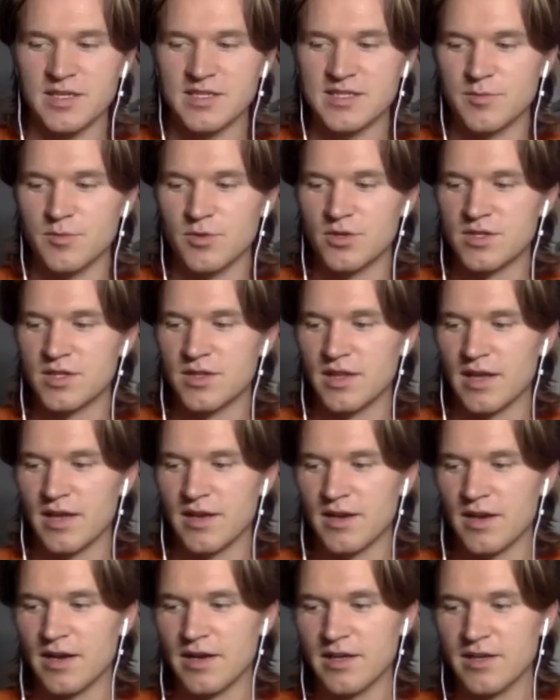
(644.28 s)
similar to the
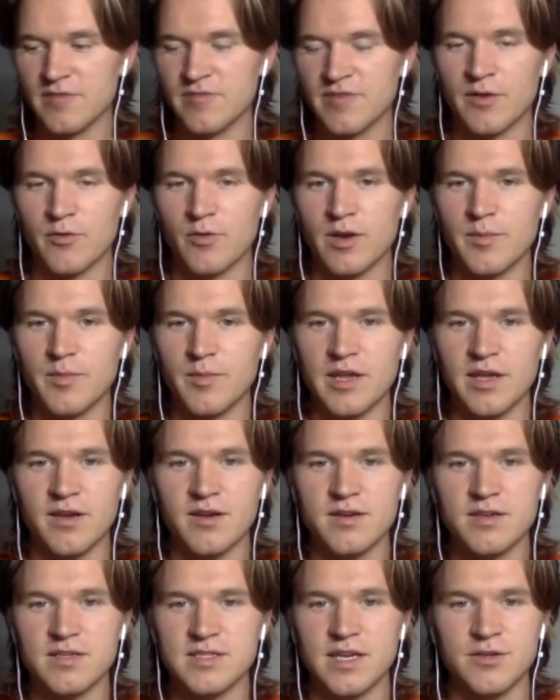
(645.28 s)
idea of equanimity.
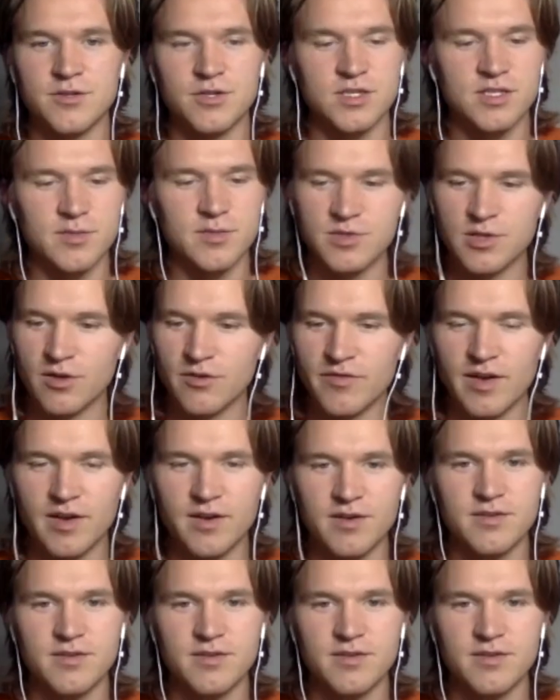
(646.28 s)
He said, just observe it.